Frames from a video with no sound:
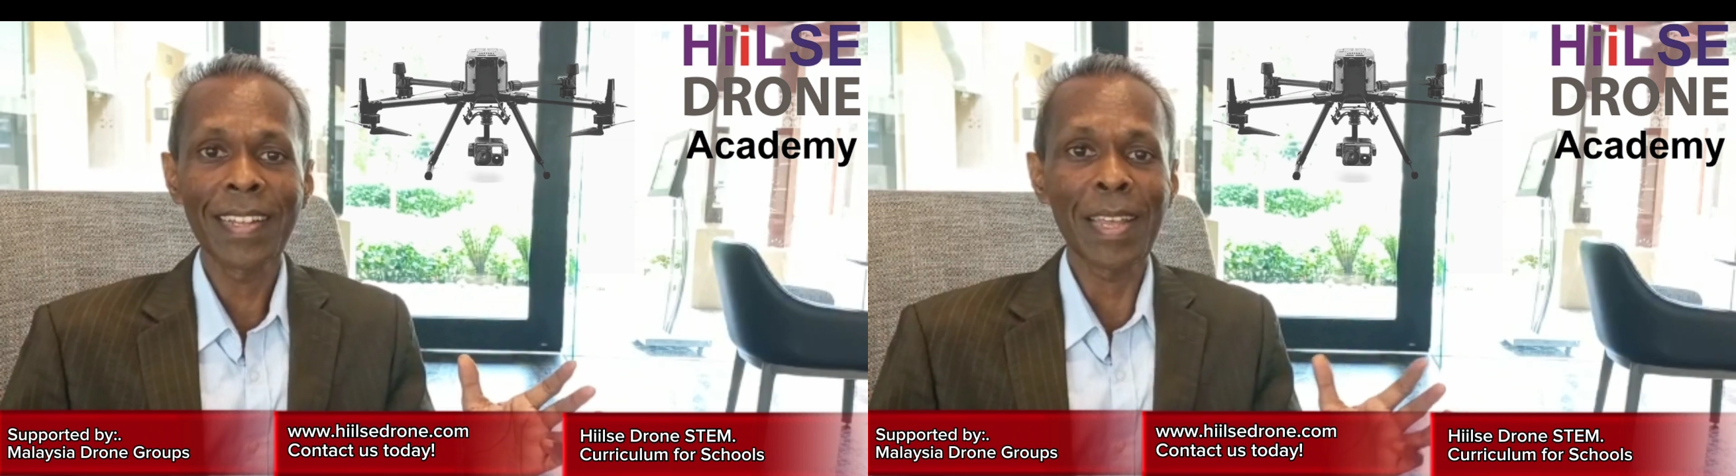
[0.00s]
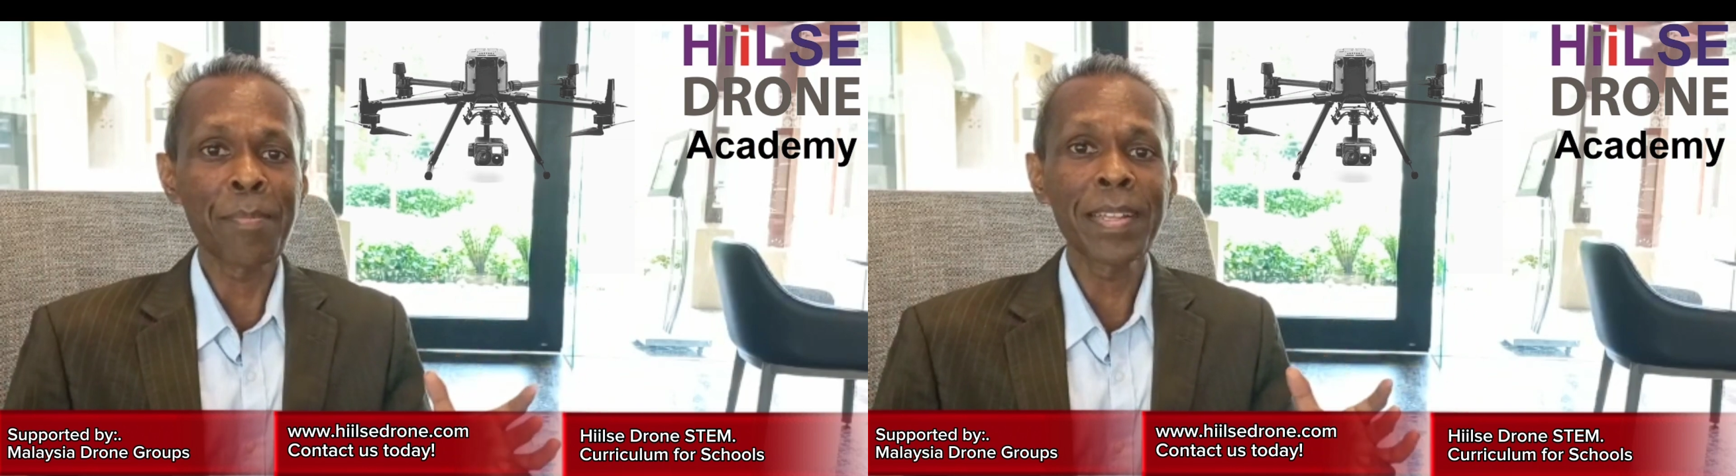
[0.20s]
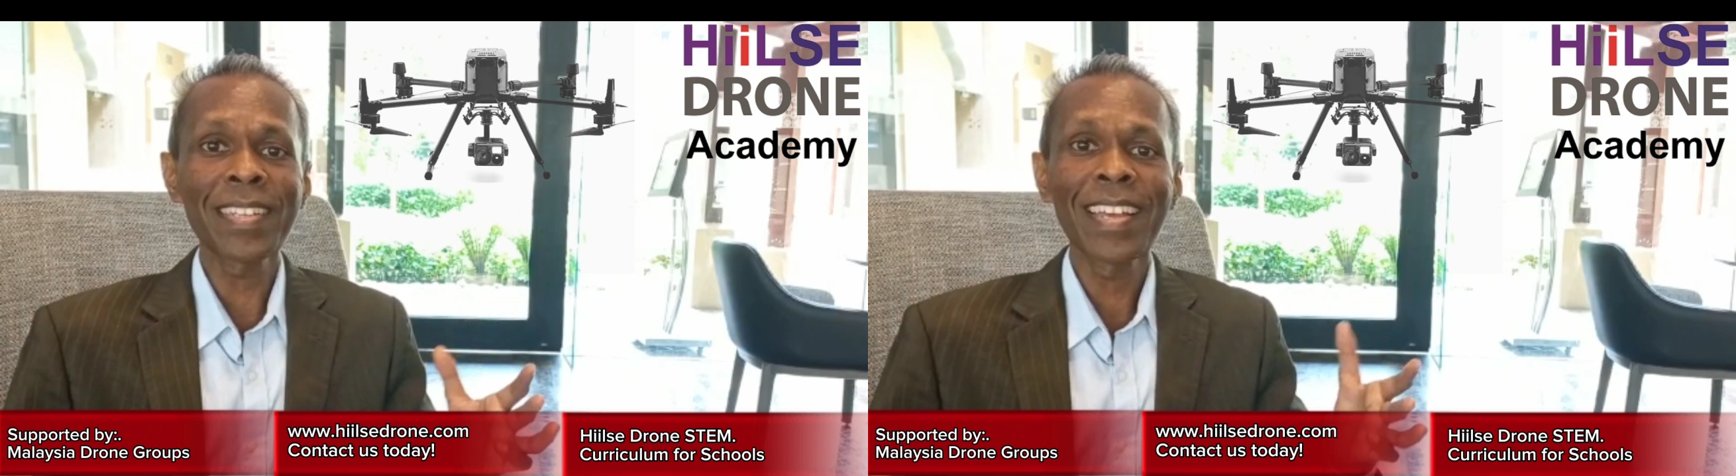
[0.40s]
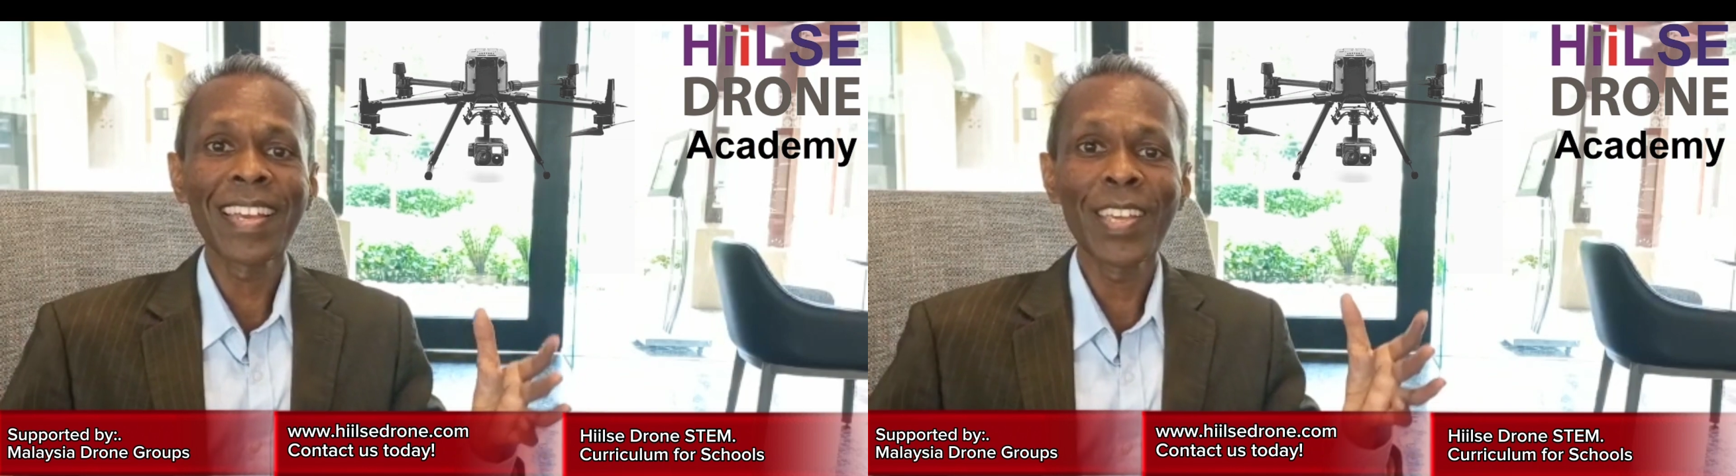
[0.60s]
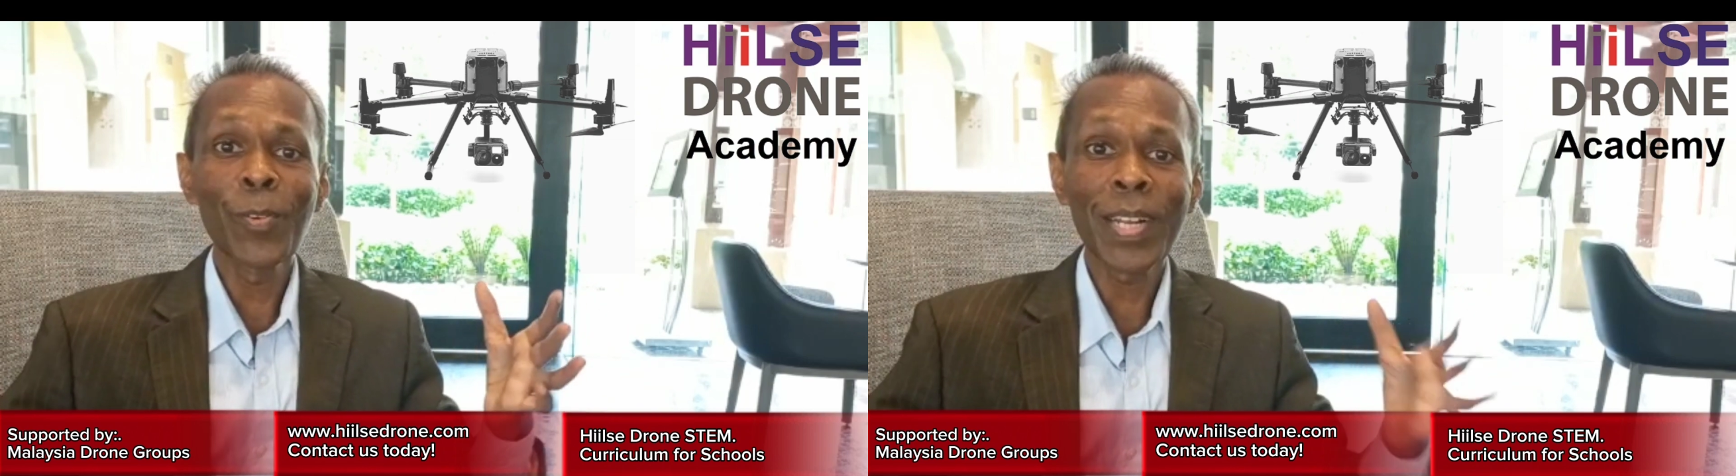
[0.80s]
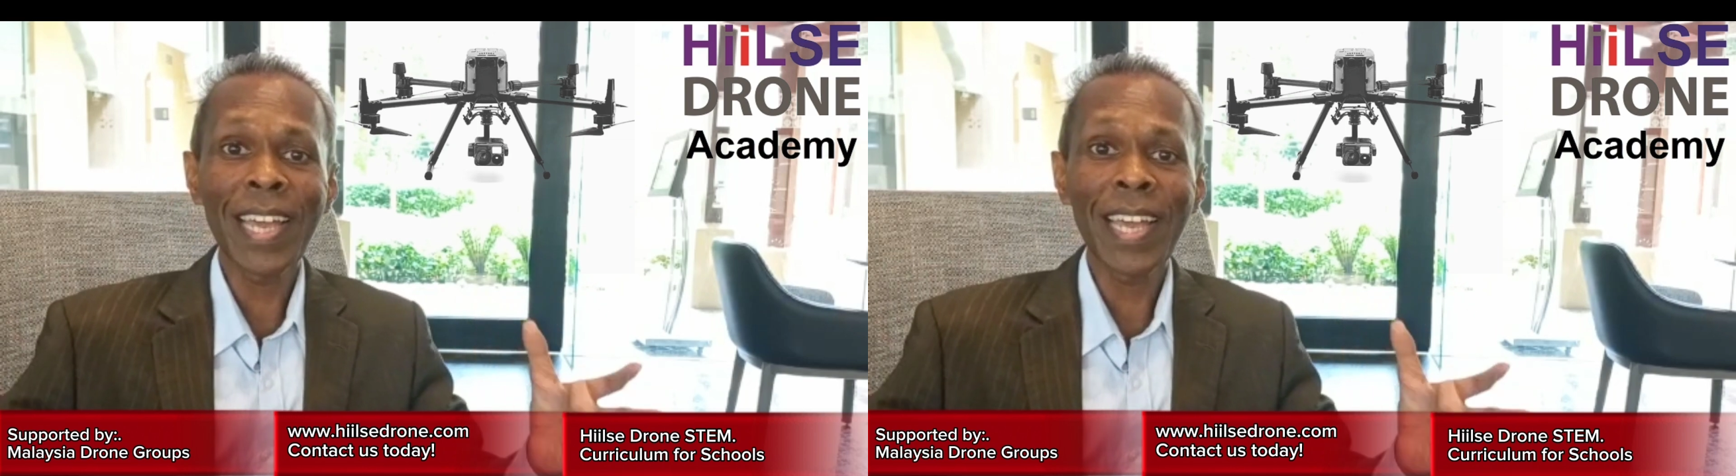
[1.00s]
That means you will